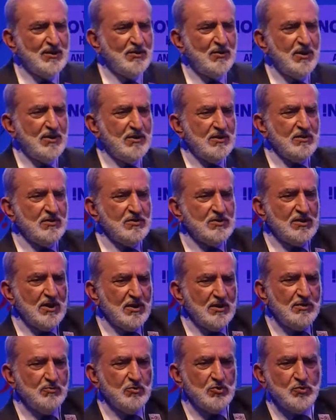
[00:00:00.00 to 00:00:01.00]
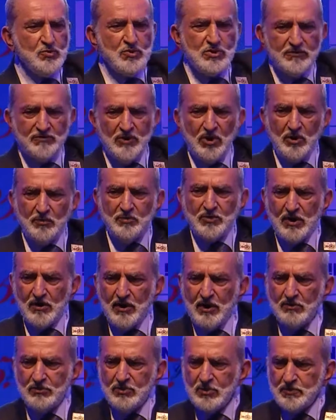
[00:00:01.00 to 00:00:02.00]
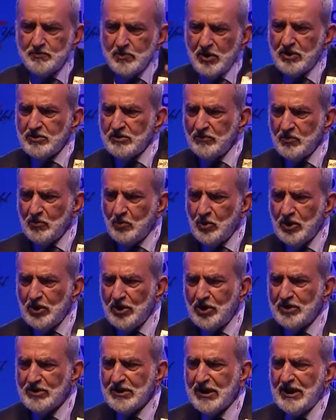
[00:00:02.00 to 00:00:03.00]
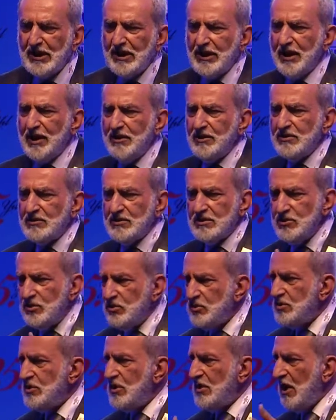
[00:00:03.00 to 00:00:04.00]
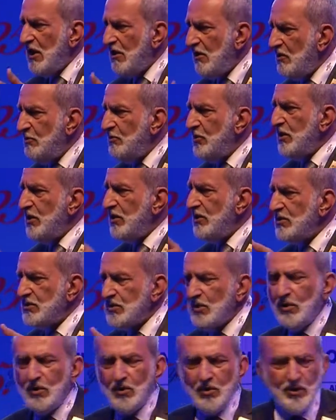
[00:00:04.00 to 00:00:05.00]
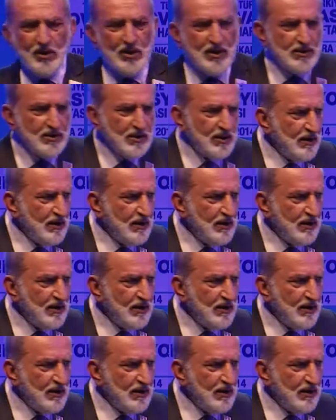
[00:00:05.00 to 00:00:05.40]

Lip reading: right? A suck which was developed around this part of the world, and it's used in Arabic and so on.